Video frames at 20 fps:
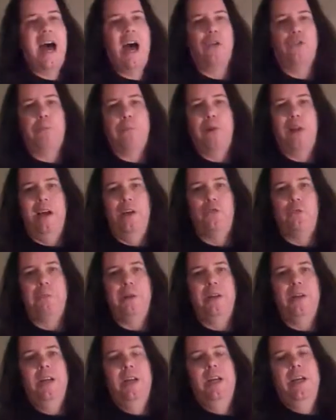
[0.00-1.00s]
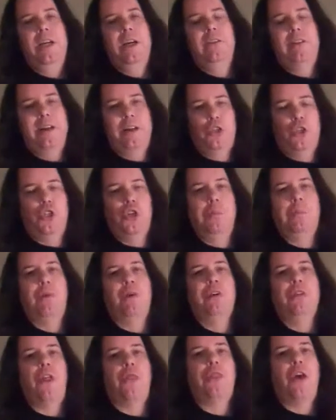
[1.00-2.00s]
house placement than a
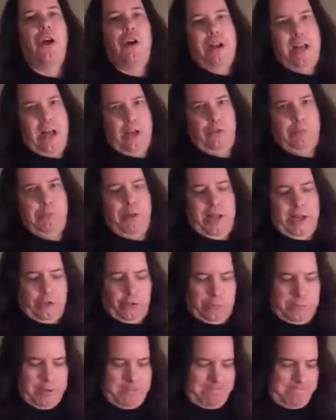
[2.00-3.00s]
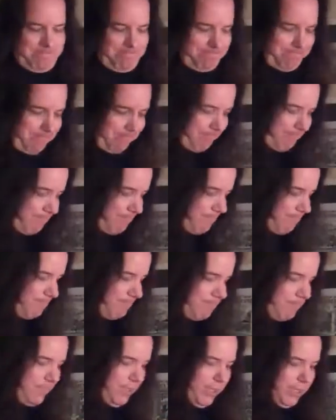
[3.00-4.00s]
Jupiter in the 3rd house placement.
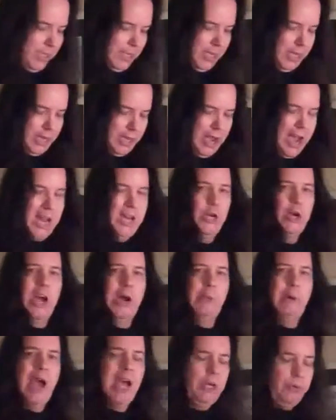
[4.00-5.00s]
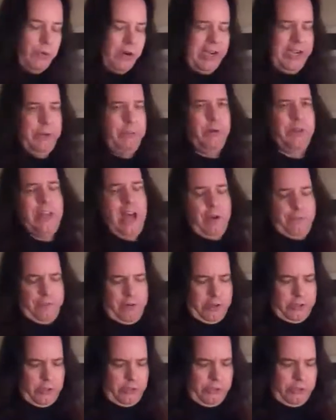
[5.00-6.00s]
Anyway, without
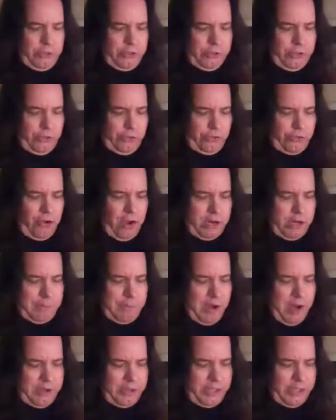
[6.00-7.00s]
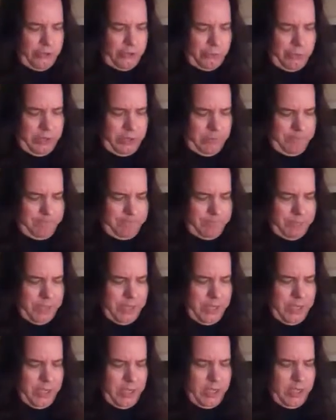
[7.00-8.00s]
further ado, let's talk about Israel.
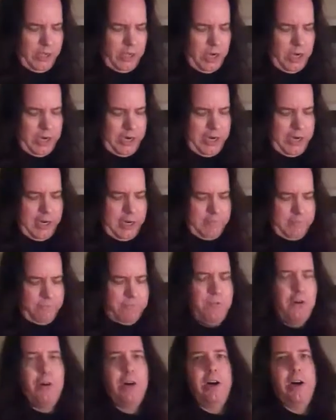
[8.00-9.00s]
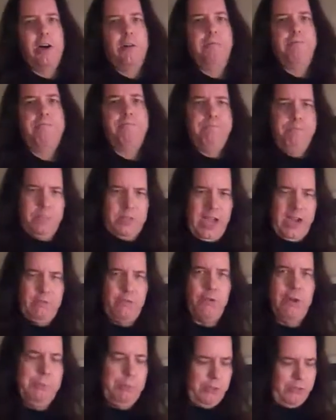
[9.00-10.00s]
I have
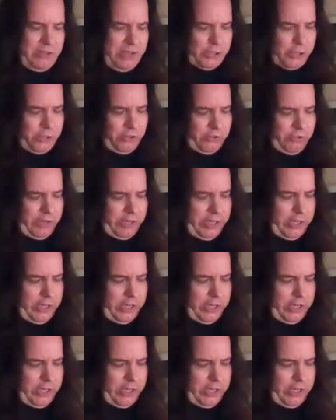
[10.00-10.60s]
3 predictions for